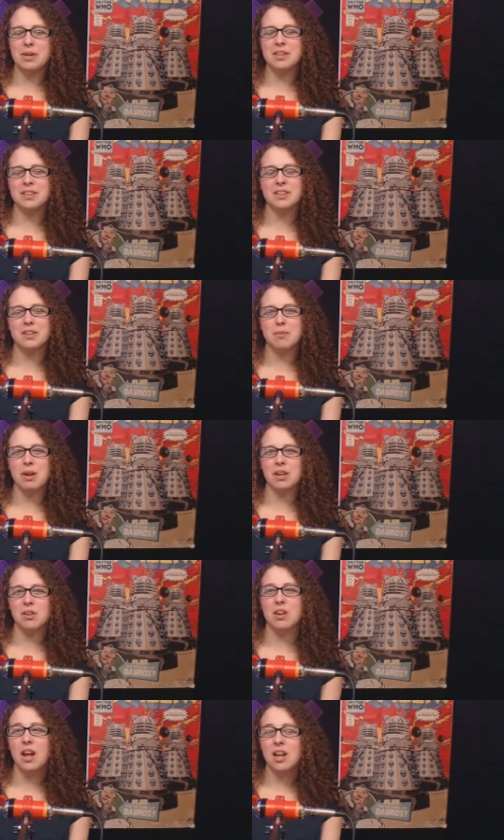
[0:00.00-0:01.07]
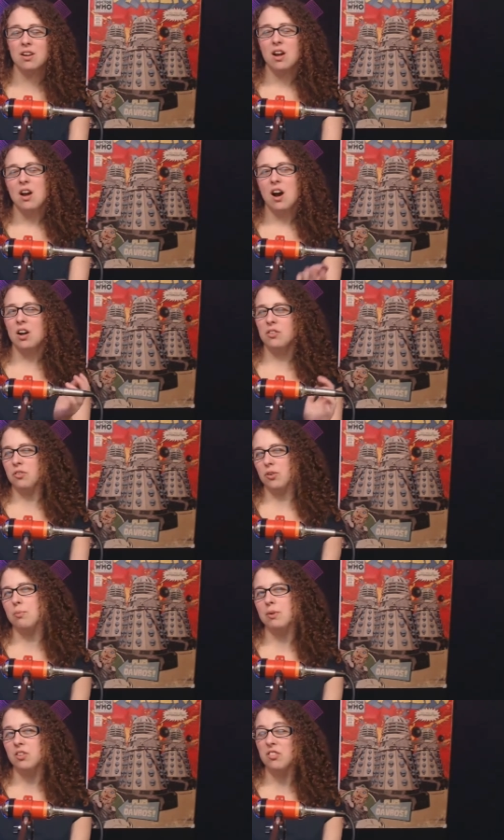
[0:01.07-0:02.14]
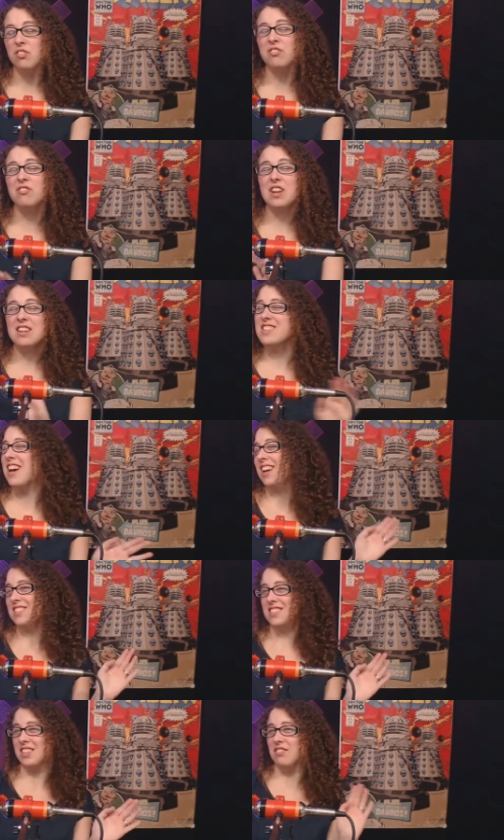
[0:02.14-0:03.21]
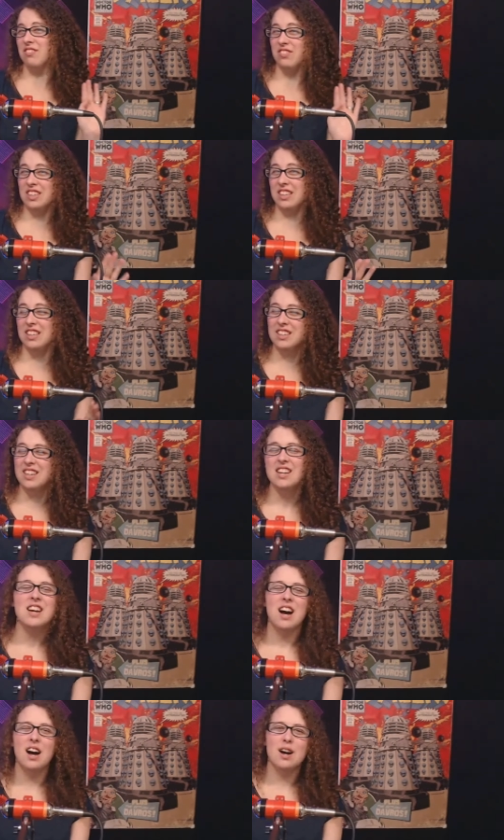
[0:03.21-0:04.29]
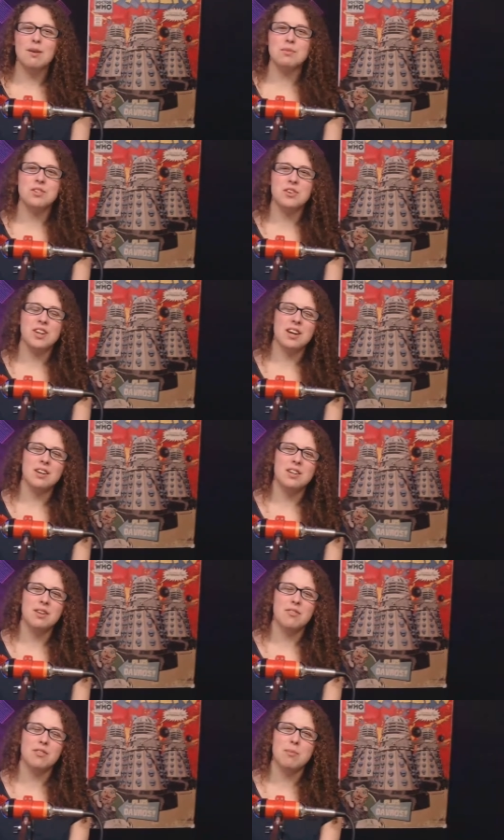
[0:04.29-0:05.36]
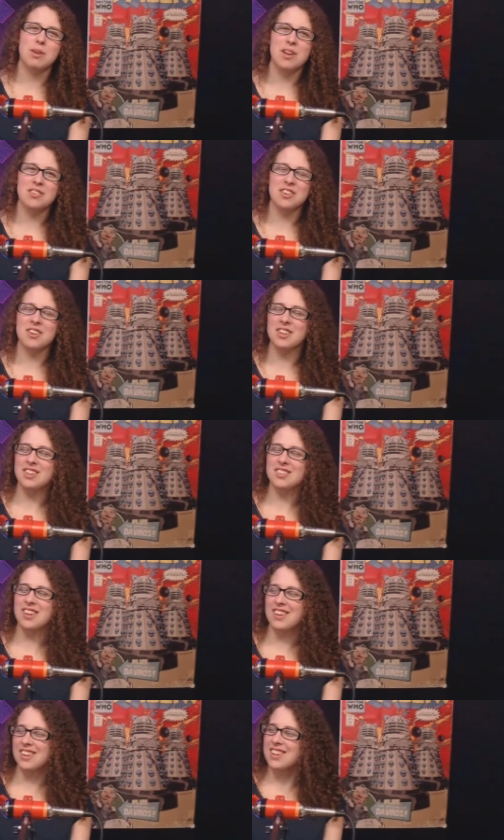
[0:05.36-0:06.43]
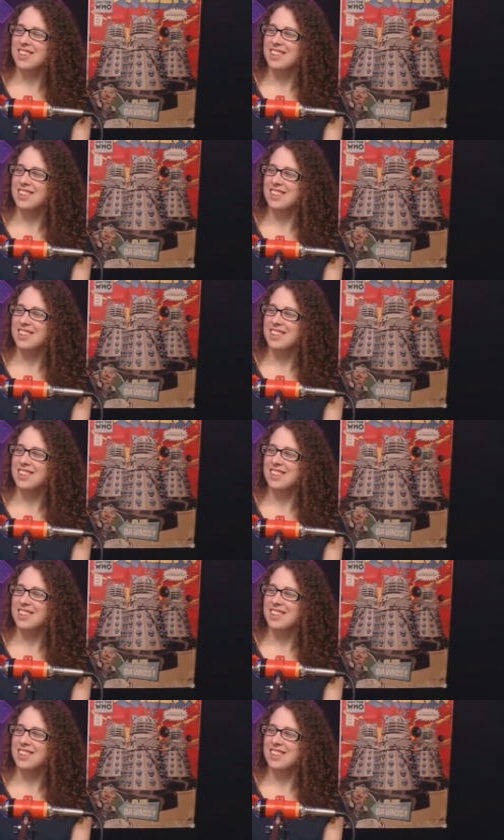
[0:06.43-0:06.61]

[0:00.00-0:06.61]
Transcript: in there that make it good. And Hans Gruber is a fantastic villain. So yeah, he definitely belongs on the list, I think.